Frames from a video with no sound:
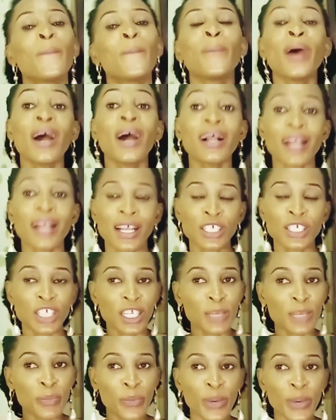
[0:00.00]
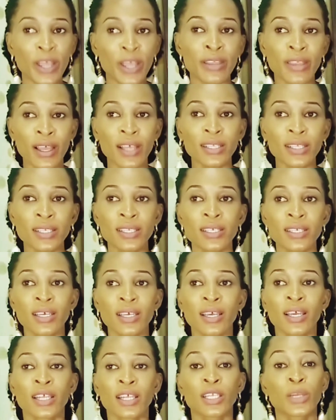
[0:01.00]
Paul actually prayed that
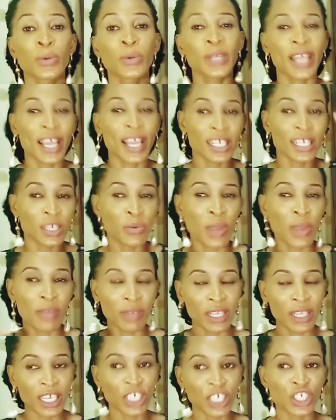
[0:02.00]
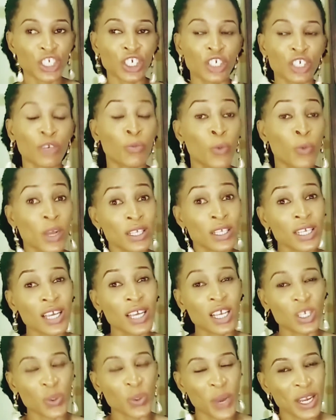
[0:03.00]
they would get a revelation of what
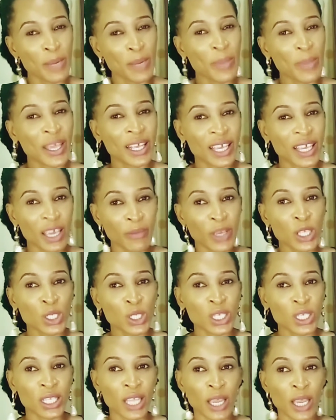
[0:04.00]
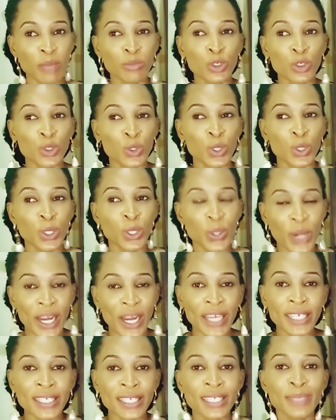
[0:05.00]
has already been given to them through
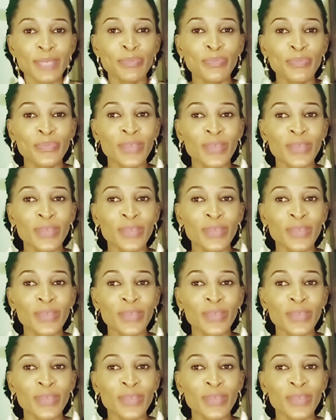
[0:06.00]
Christ.